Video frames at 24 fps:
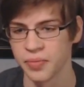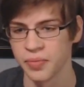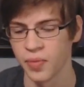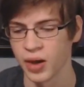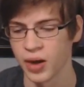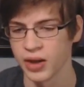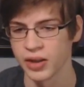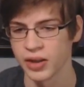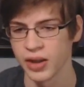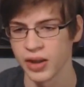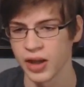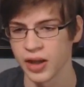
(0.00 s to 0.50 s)

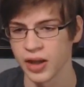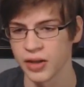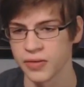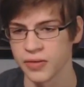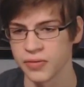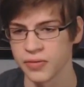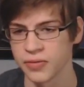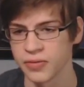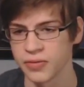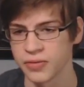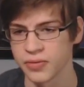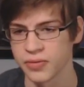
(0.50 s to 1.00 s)
my
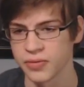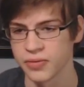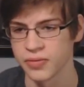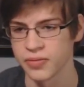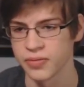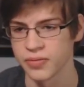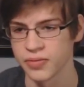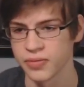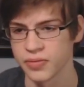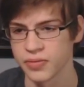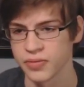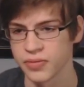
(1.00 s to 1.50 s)
life.
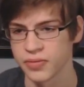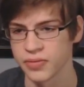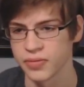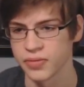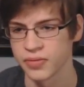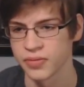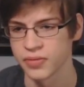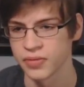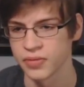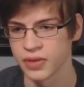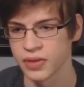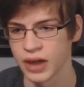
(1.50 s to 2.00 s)

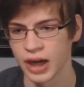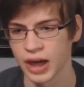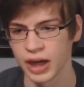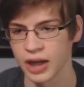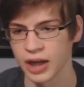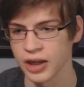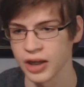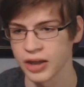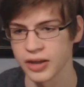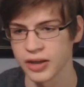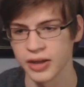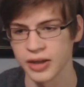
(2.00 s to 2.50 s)

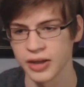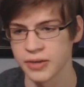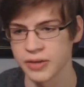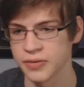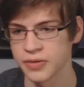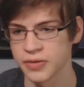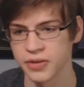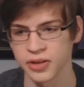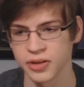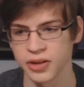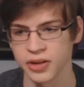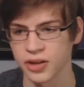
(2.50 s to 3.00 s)
I
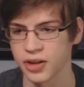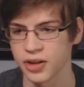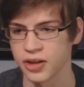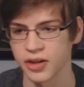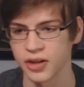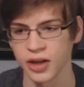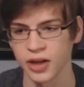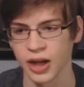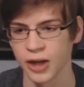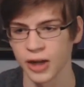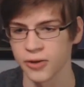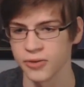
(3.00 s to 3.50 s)
never thought
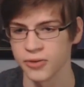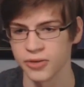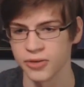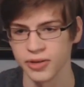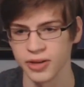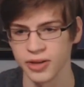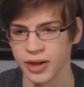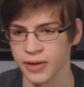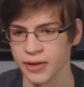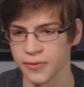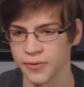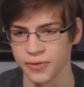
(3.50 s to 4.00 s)
I
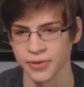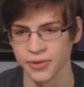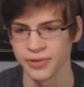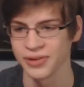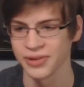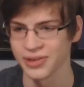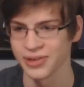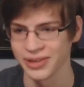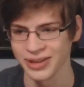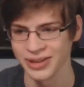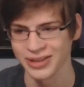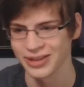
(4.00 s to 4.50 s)
would
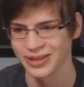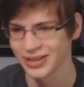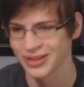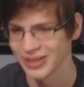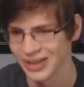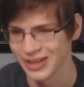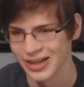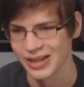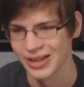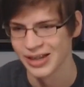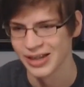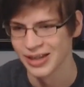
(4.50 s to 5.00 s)
ever
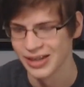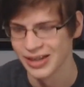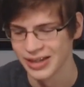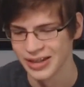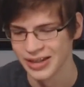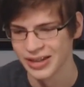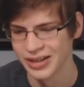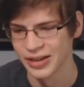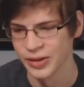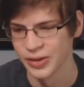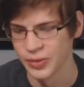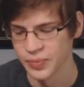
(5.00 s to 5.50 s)

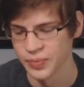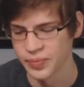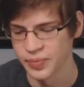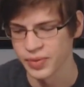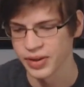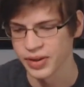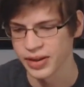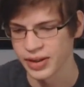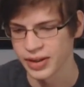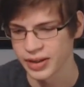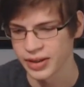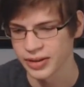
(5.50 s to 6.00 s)

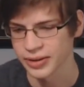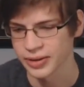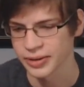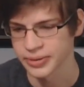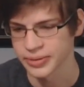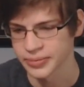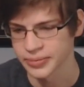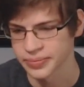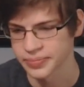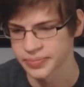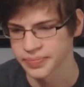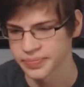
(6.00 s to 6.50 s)
be here.
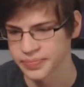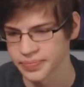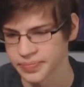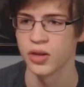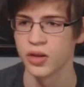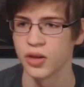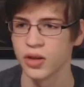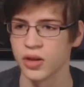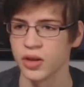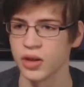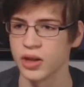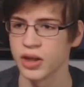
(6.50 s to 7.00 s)

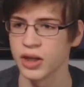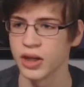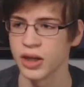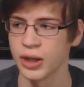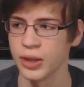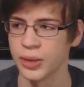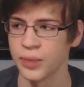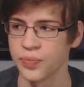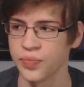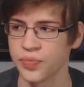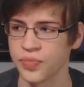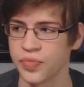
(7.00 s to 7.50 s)

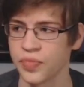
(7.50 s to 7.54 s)
Yeah,